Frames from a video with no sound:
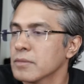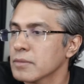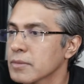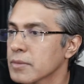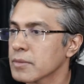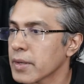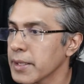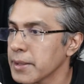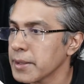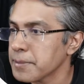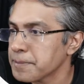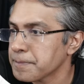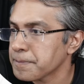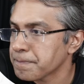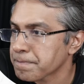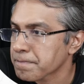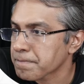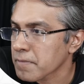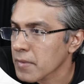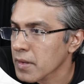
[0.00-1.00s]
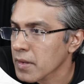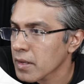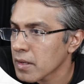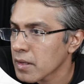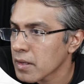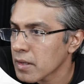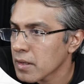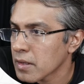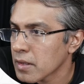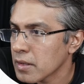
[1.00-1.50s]
right?
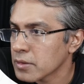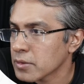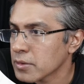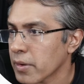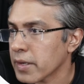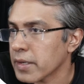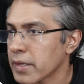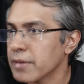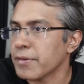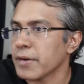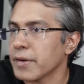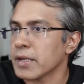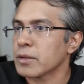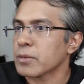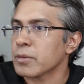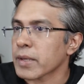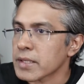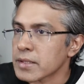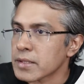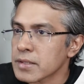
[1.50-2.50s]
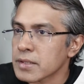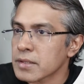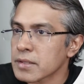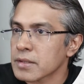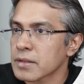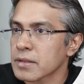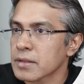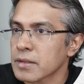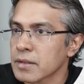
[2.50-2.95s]
Sorry, defended twice.